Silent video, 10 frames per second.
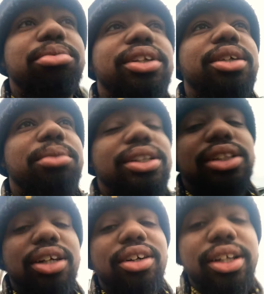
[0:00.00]
pretty much
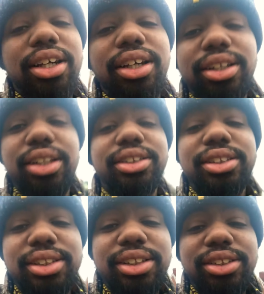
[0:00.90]
how i got
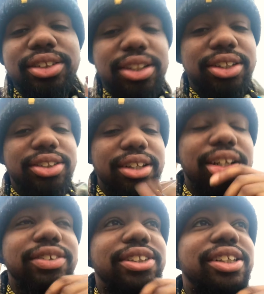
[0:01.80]
custody know shout
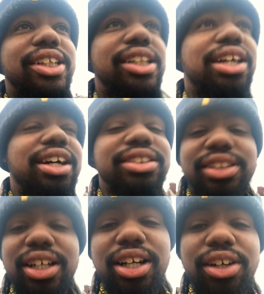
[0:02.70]
out to
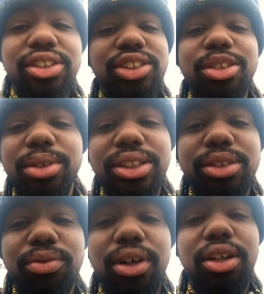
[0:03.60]
eliza howard she was
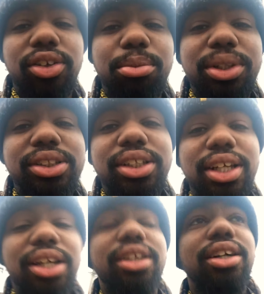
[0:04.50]
a follower but she
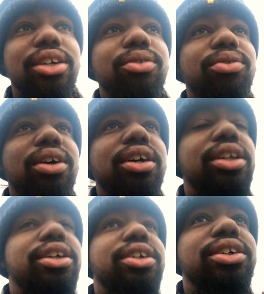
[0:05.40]
had to
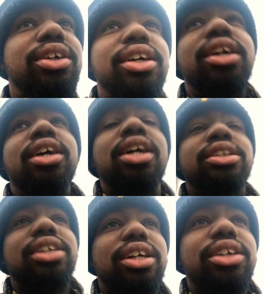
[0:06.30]
unfollow
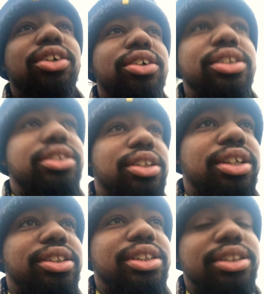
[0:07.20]
talking all this
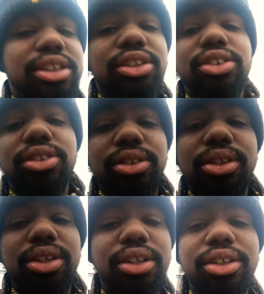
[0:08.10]
nonsense uh
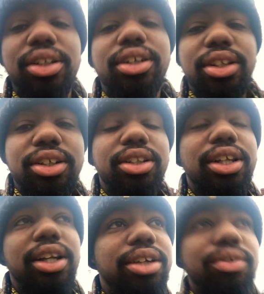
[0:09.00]
you know
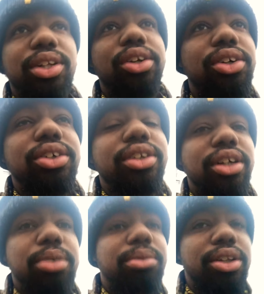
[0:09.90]
not even know you know
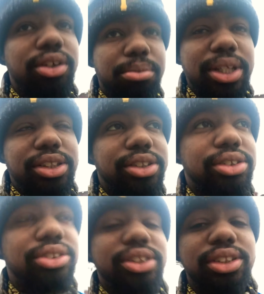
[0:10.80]
the mother of my
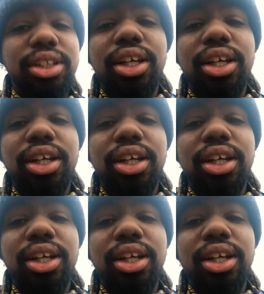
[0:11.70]
children